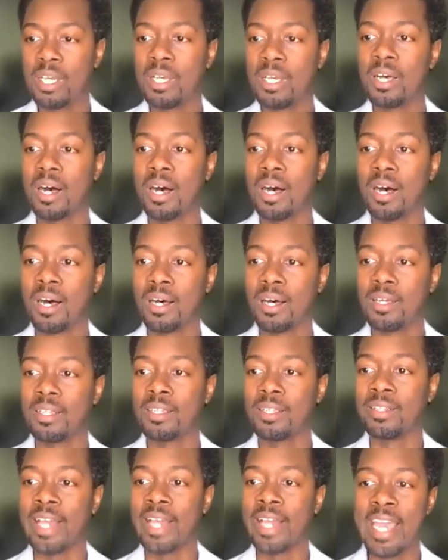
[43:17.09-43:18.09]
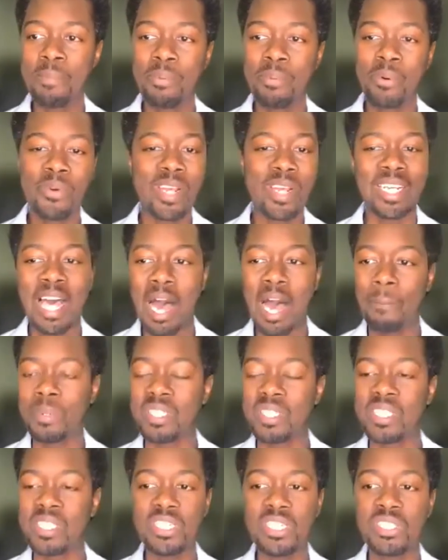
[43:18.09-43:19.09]
uh, labor and
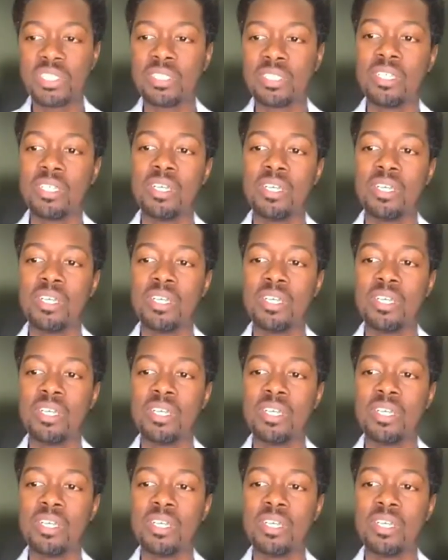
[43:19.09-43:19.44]
competition